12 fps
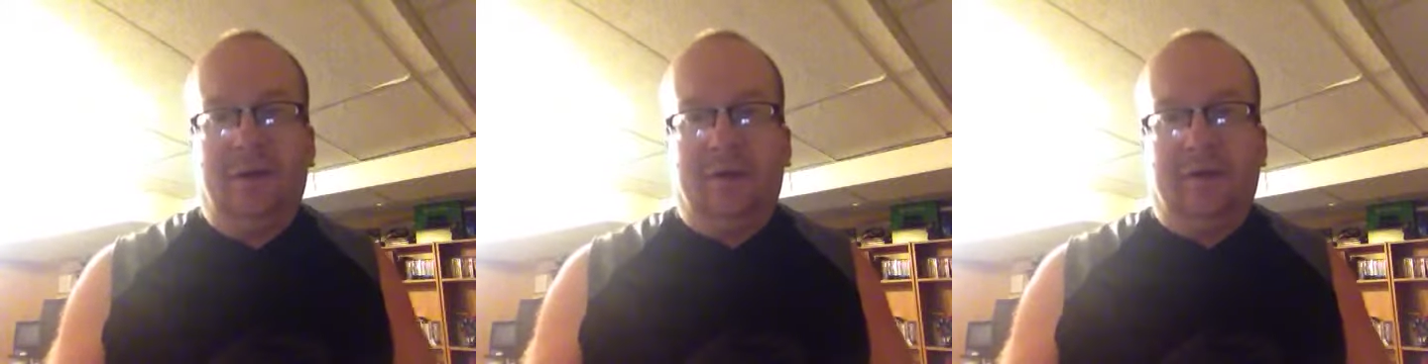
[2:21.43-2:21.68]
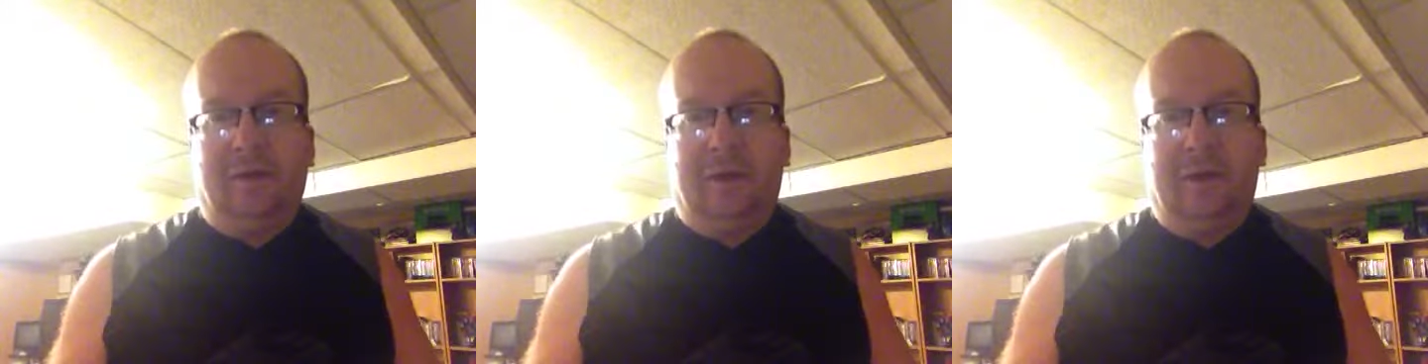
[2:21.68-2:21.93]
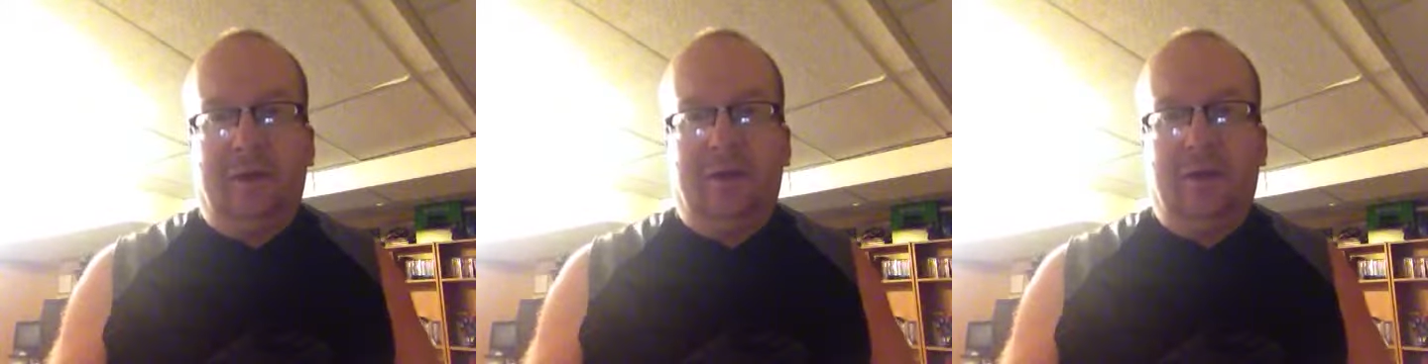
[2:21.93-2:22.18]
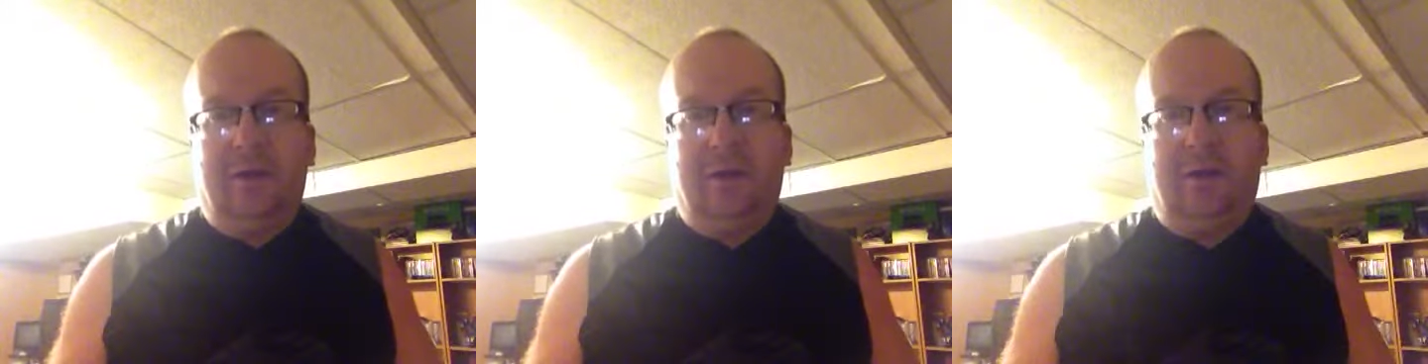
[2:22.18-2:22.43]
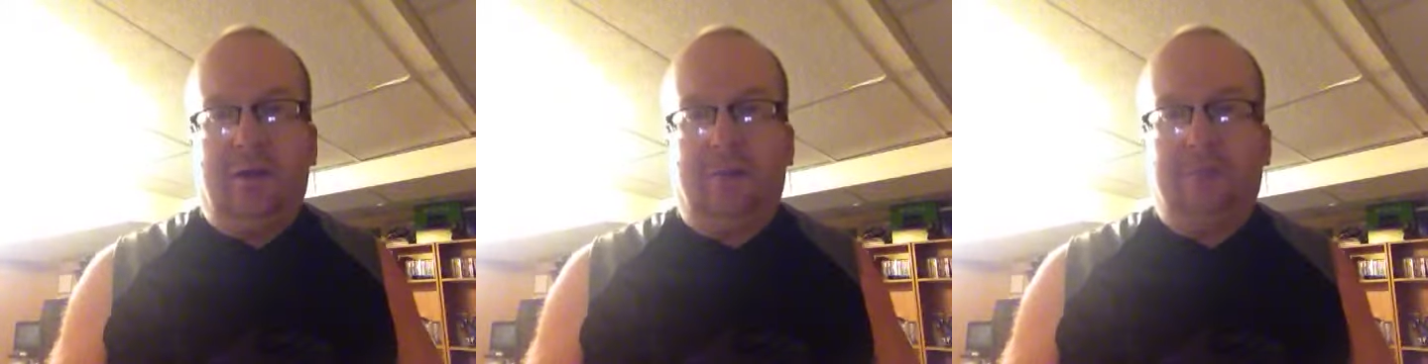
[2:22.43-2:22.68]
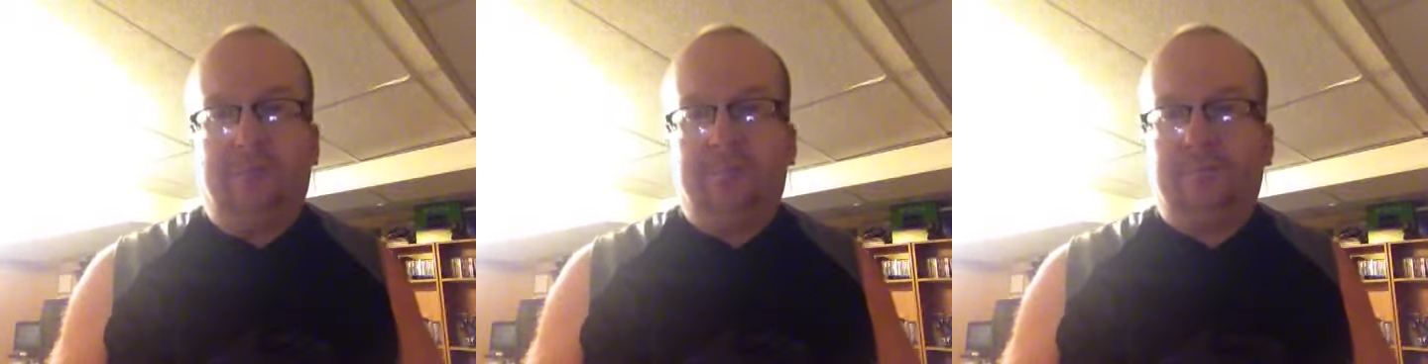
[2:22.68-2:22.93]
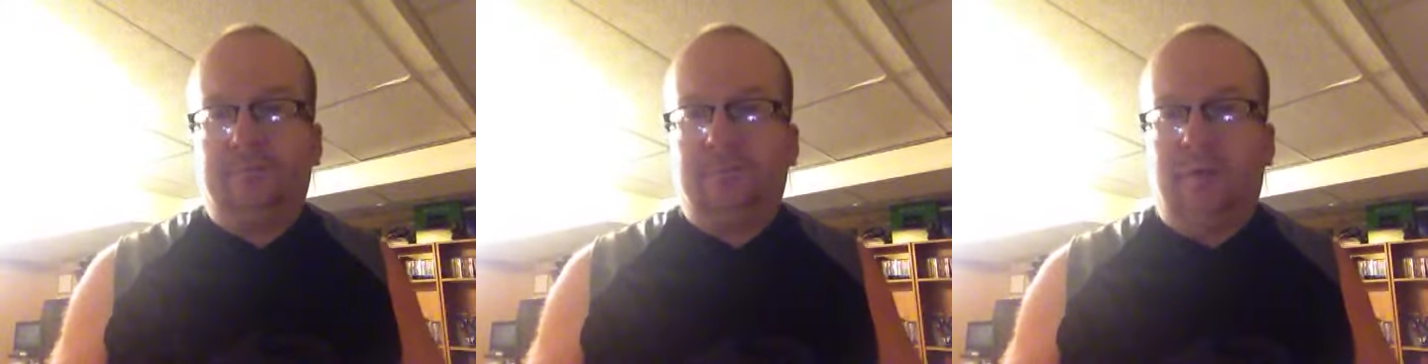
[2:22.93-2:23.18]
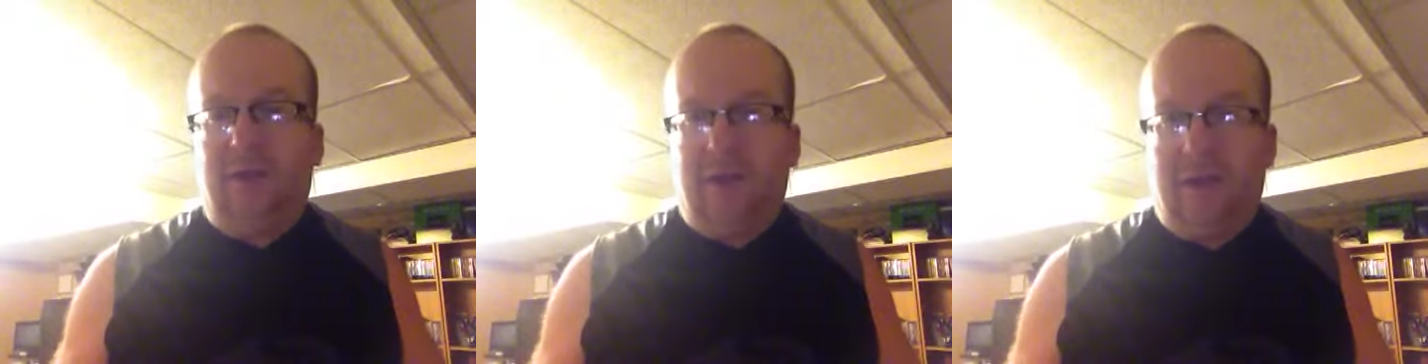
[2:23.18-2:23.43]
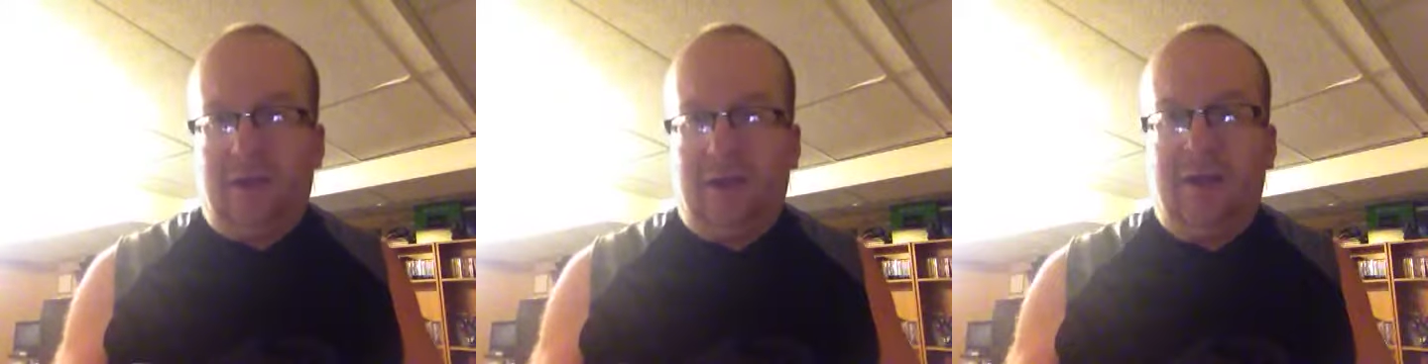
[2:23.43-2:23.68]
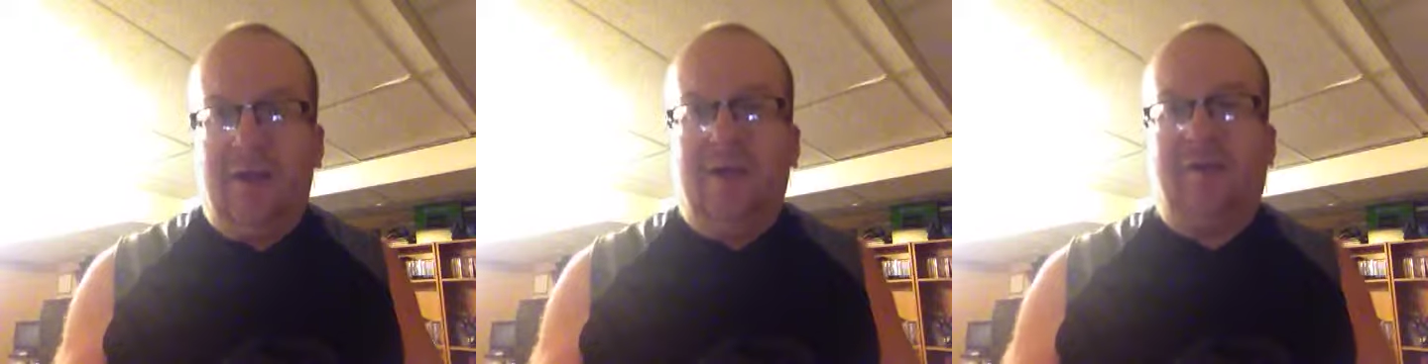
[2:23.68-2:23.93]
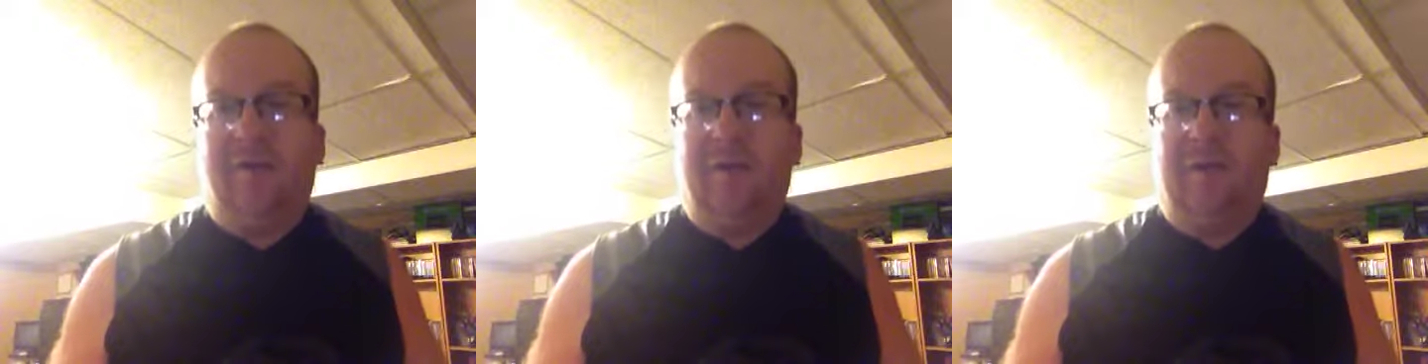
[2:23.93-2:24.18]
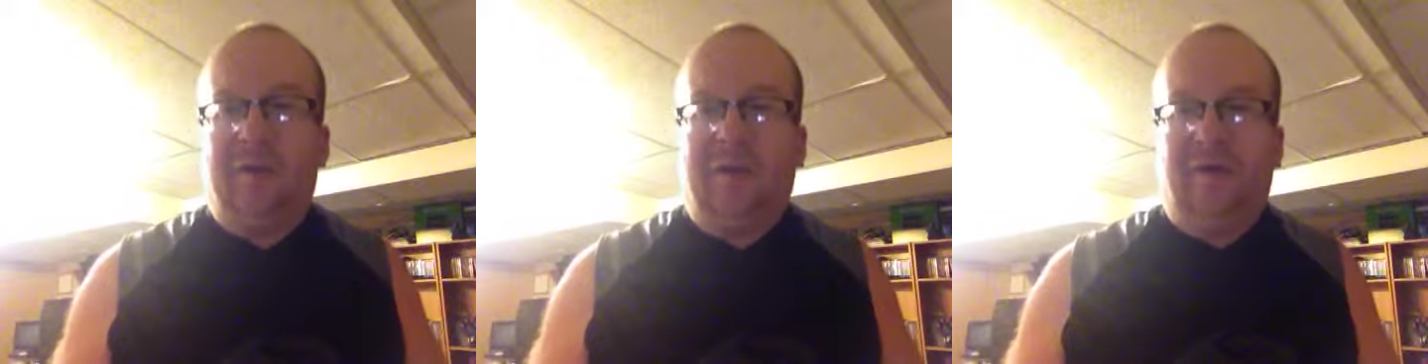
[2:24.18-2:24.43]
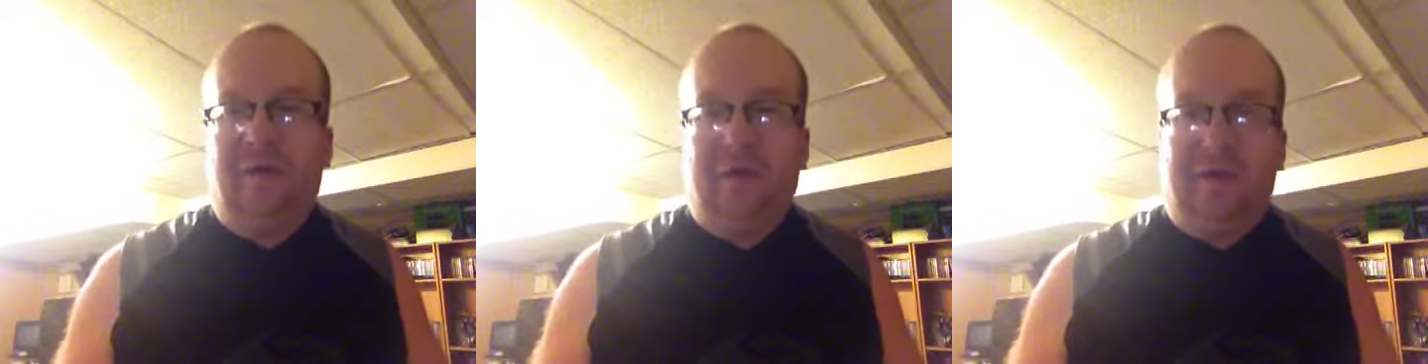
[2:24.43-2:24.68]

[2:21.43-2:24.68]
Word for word: to London, um, and again I asked him a question.